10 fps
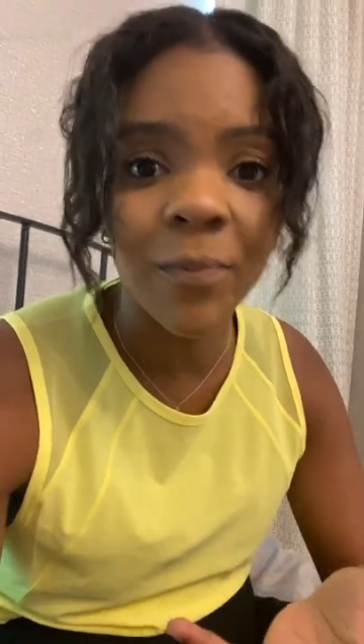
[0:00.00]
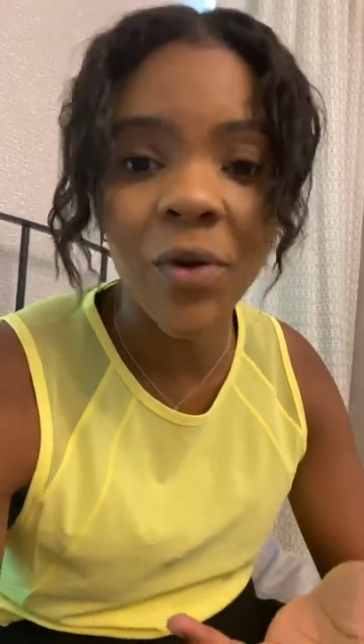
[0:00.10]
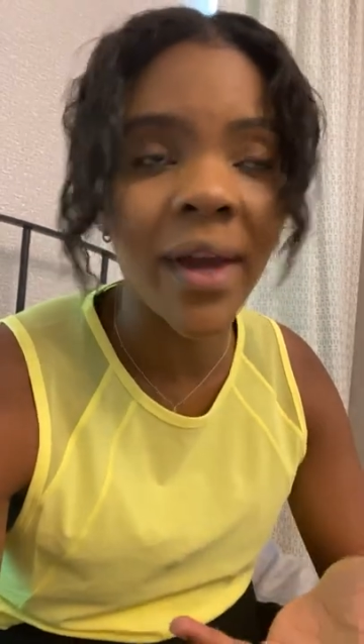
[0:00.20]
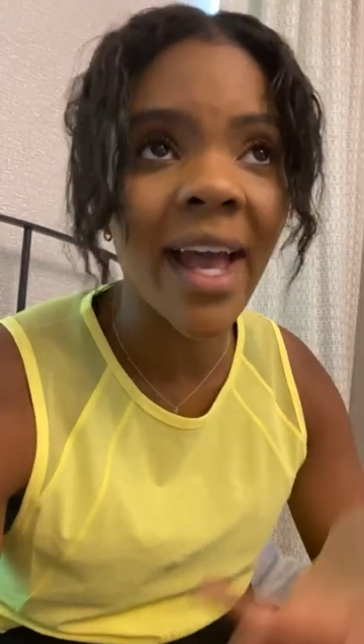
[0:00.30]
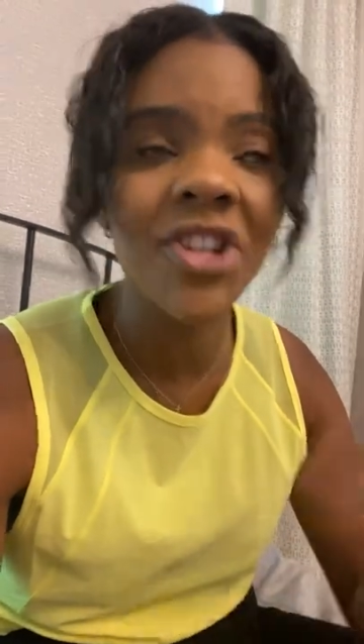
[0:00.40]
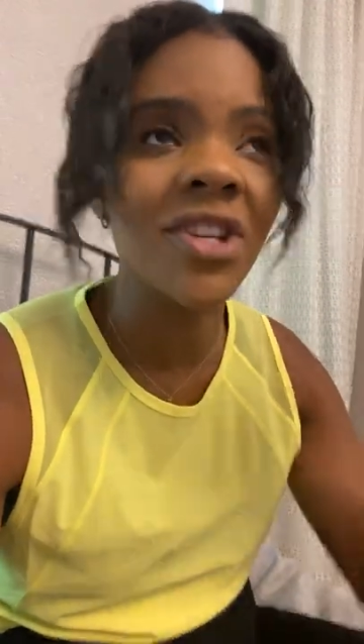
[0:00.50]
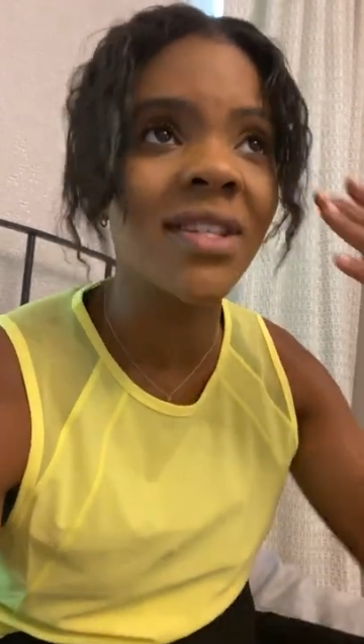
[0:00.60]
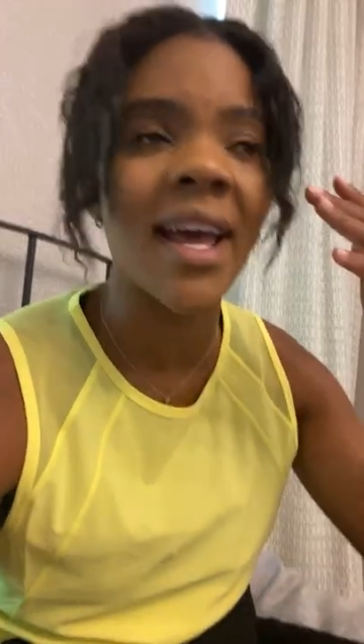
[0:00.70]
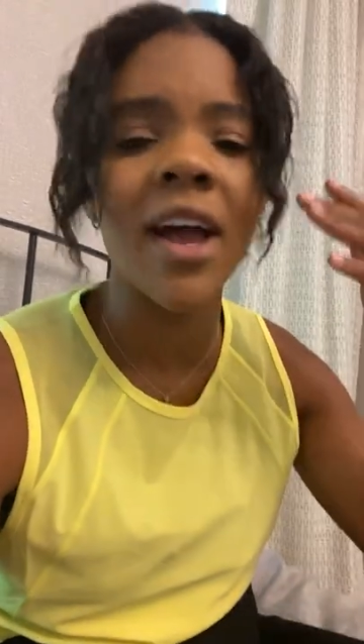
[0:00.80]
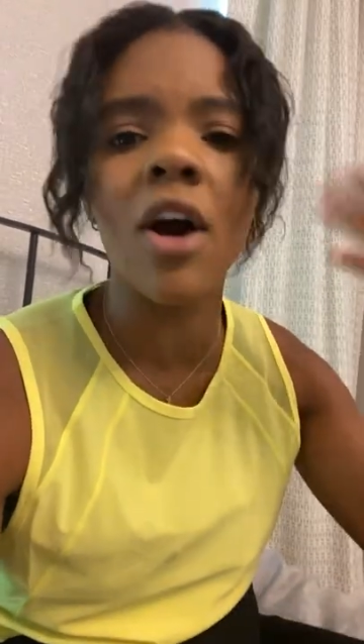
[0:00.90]
You can't just
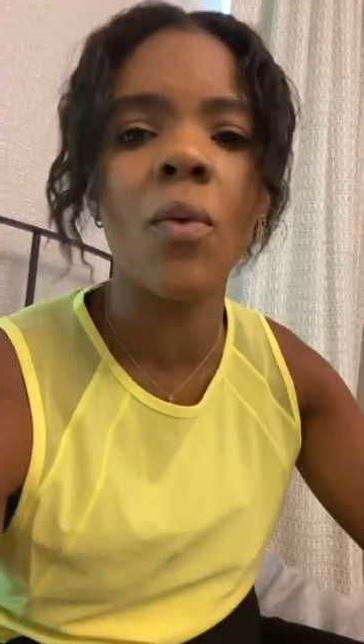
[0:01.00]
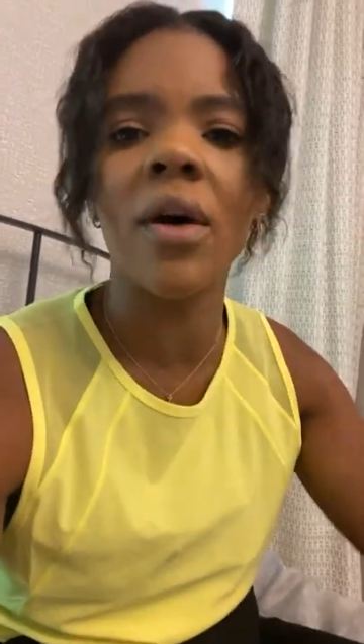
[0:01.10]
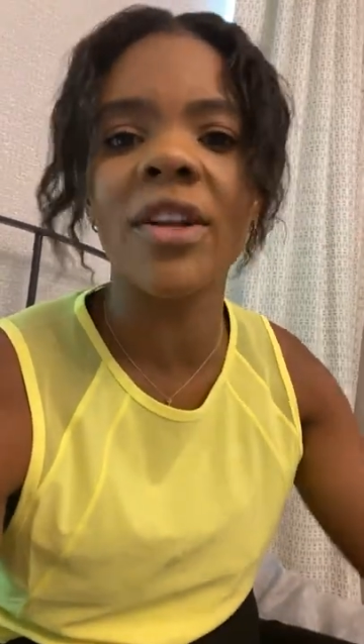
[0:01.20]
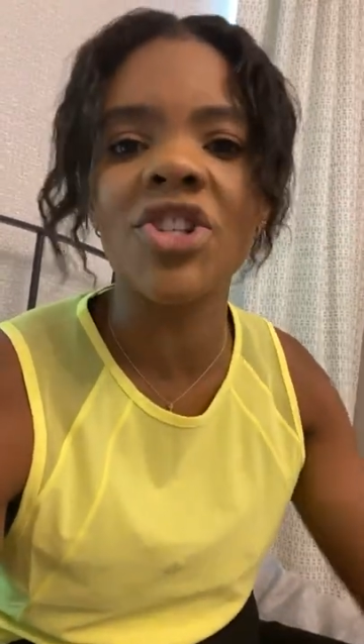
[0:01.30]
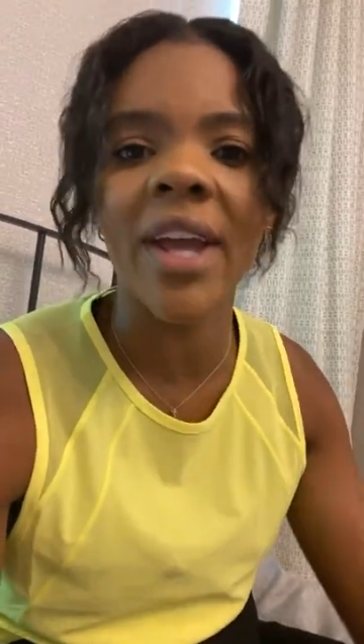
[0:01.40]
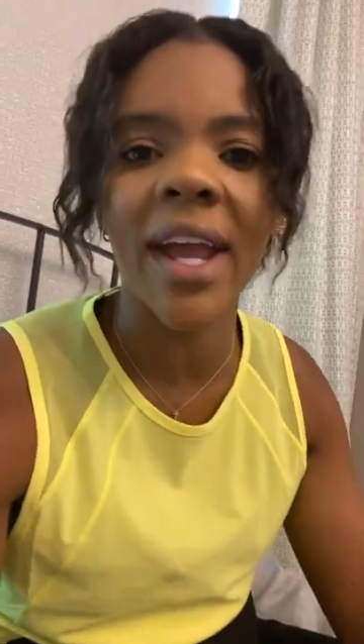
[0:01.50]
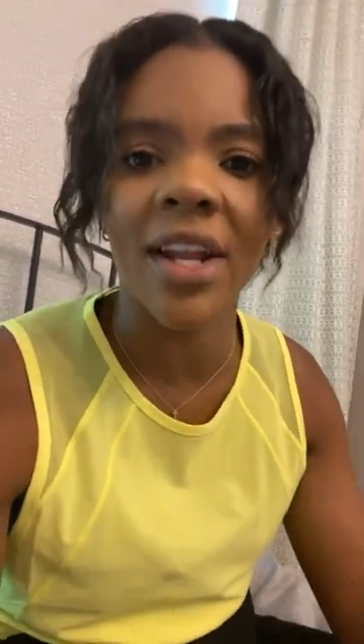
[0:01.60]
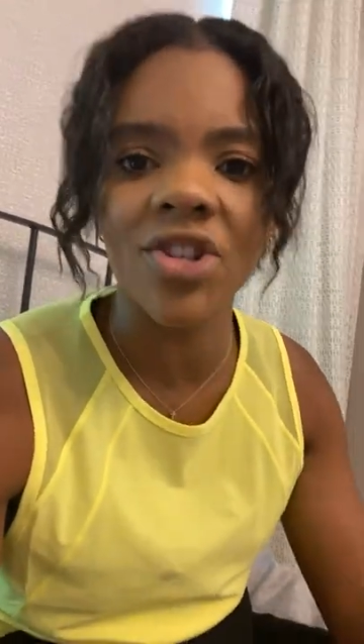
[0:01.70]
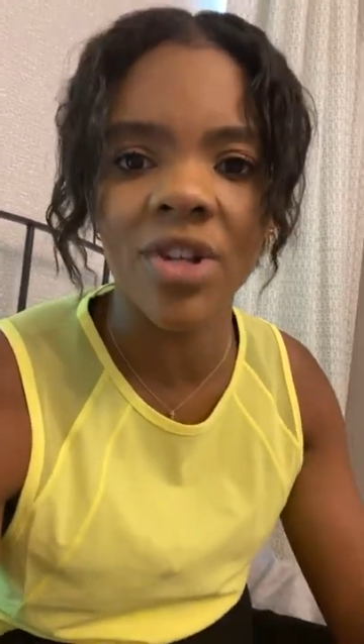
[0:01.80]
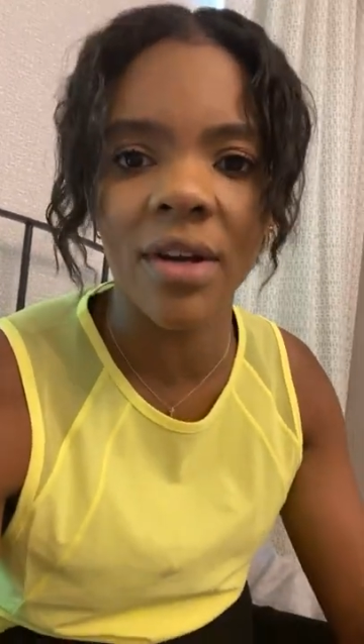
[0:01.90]
say, oh, well, it
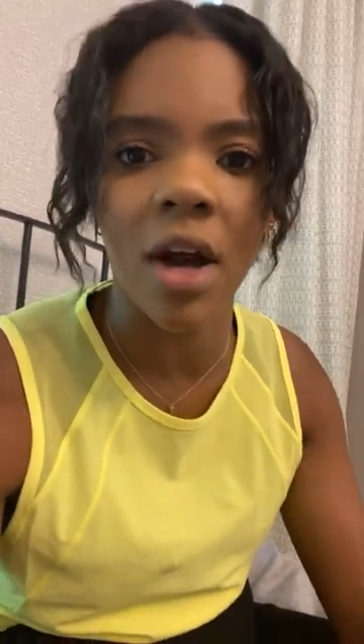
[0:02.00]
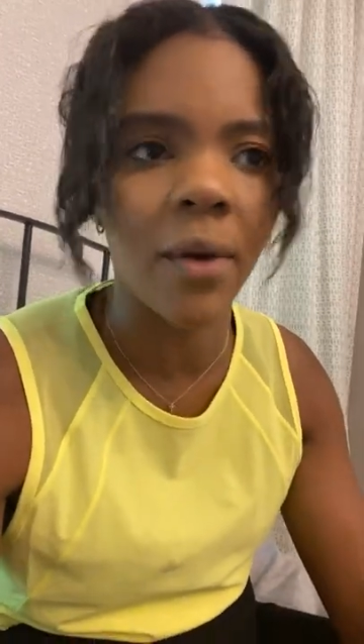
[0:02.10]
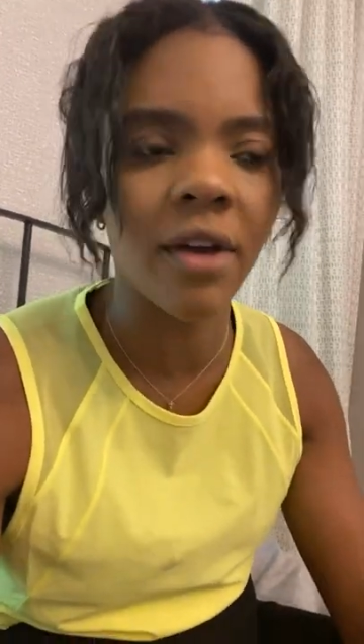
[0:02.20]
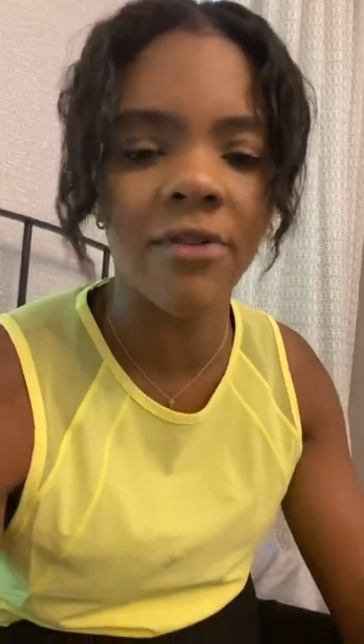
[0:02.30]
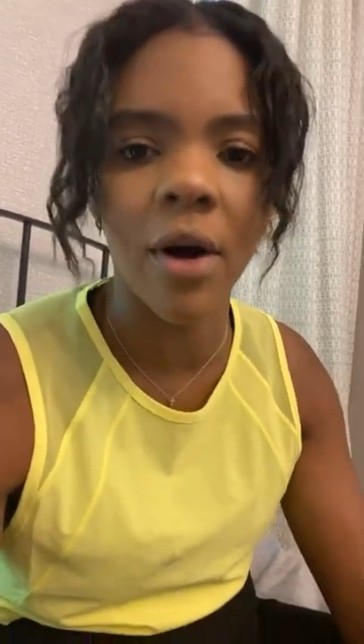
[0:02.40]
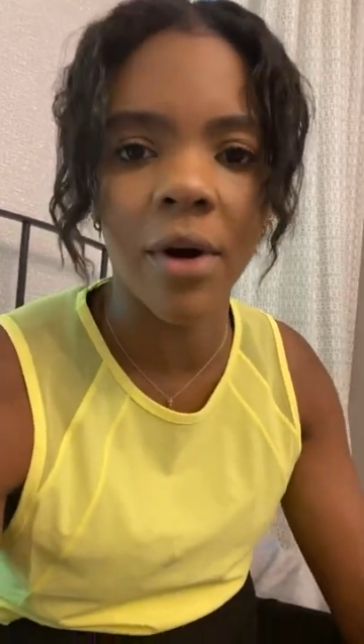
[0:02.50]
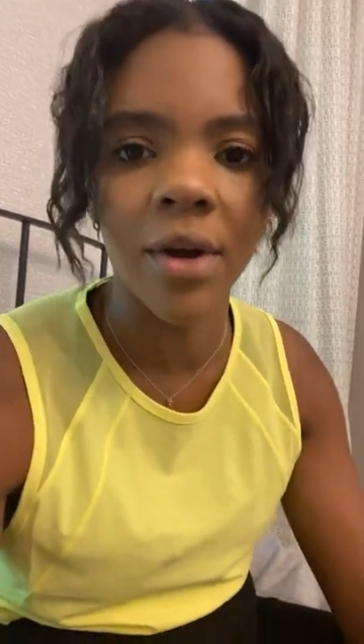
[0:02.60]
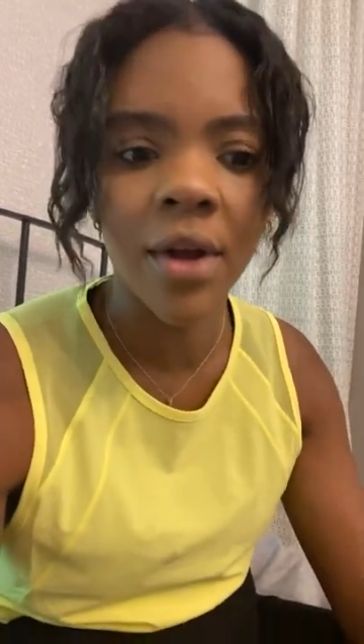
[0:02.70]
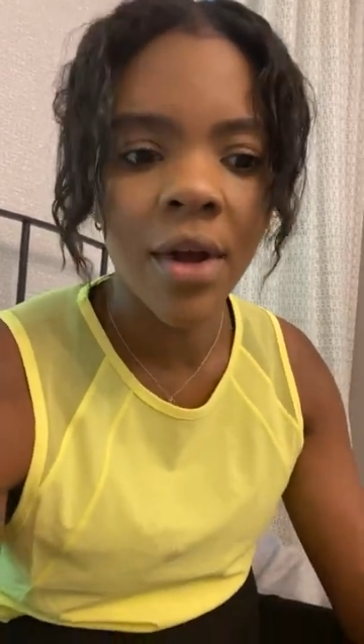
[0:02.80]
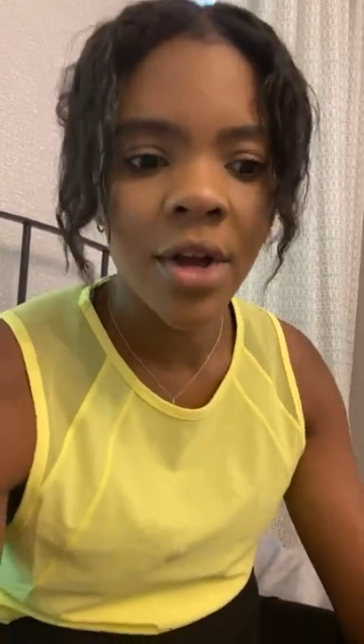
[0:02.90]
changed going forward.